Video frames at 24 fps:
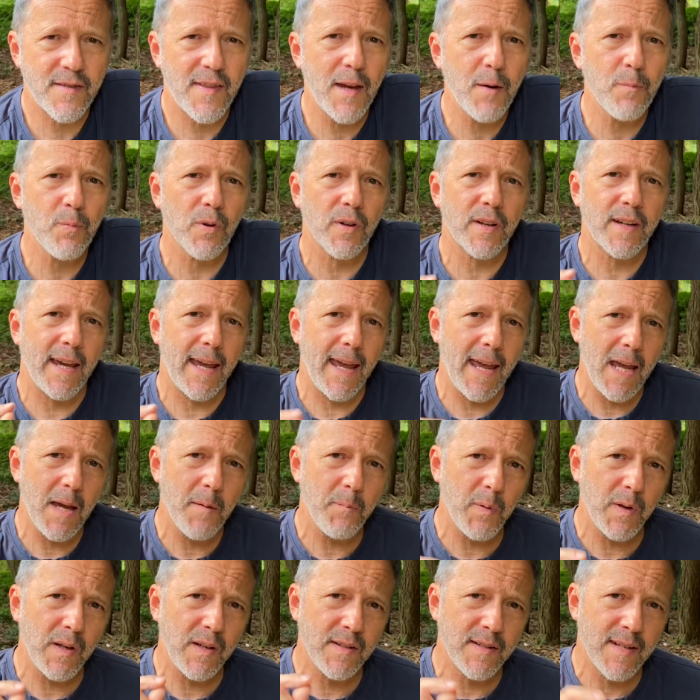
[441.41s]
They were
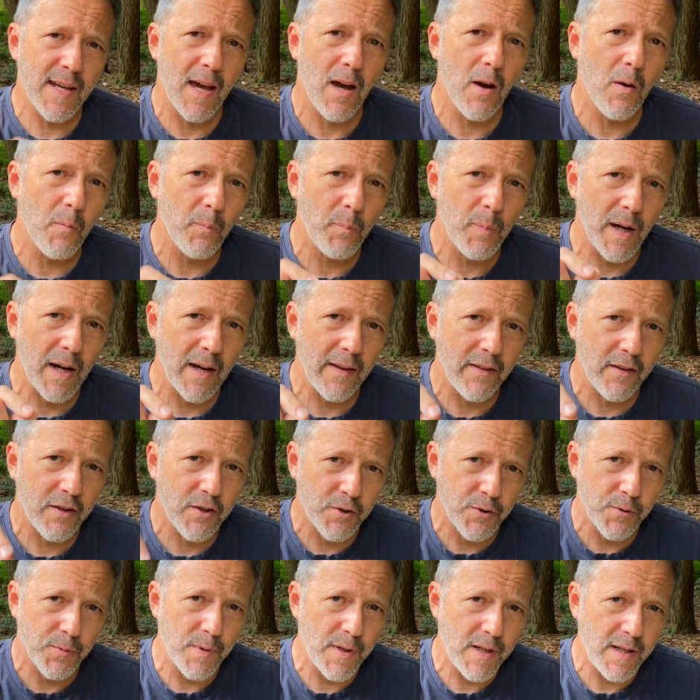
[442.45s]
camping down by the
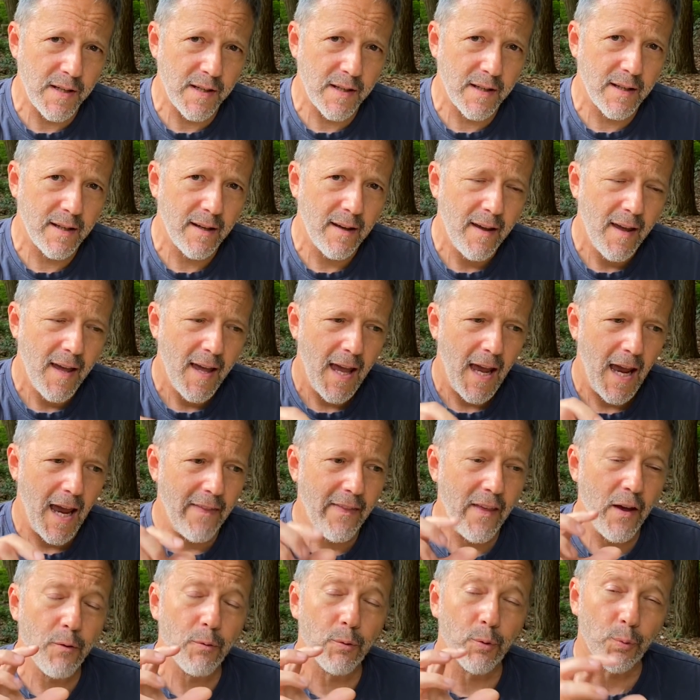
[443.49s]
creek,
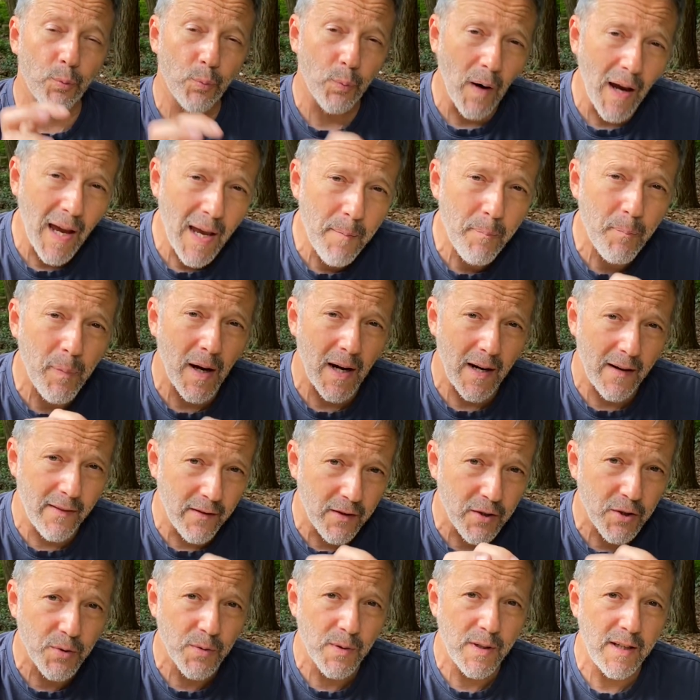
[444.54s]
and they were right by the
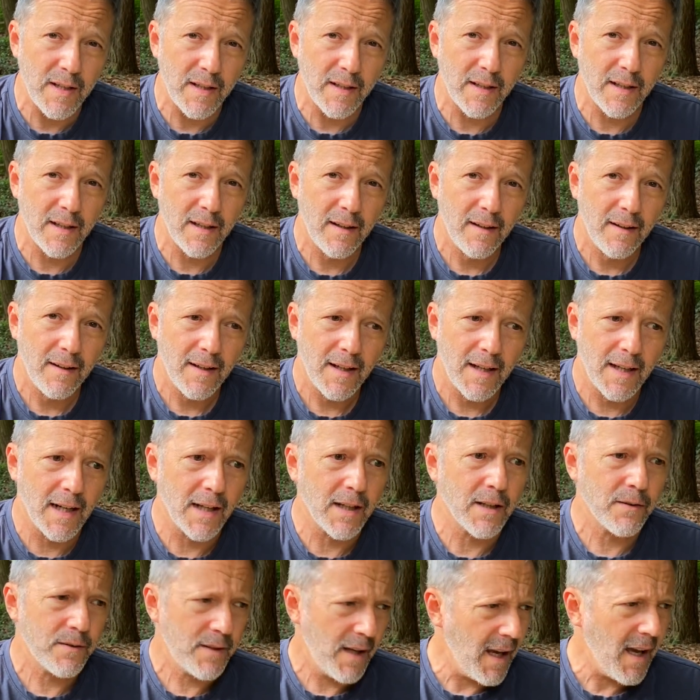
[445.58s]
creek." And I
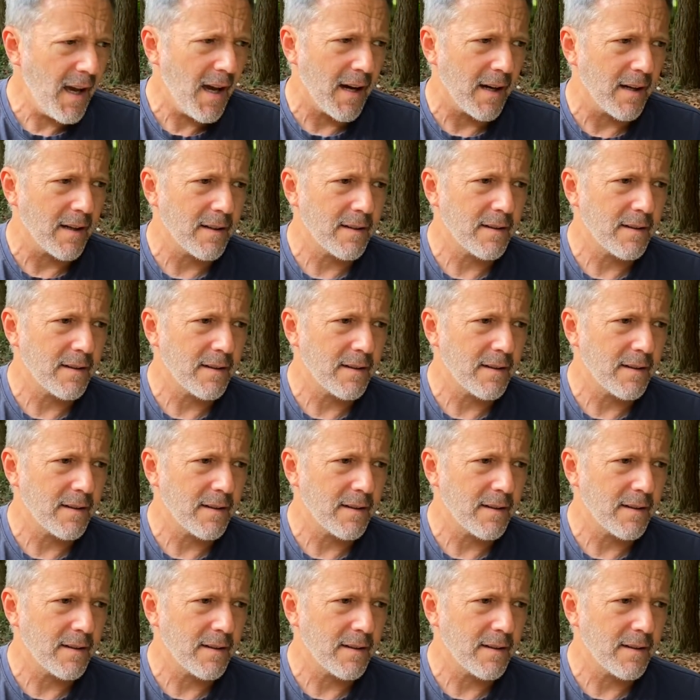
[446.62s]
go, "Yeah.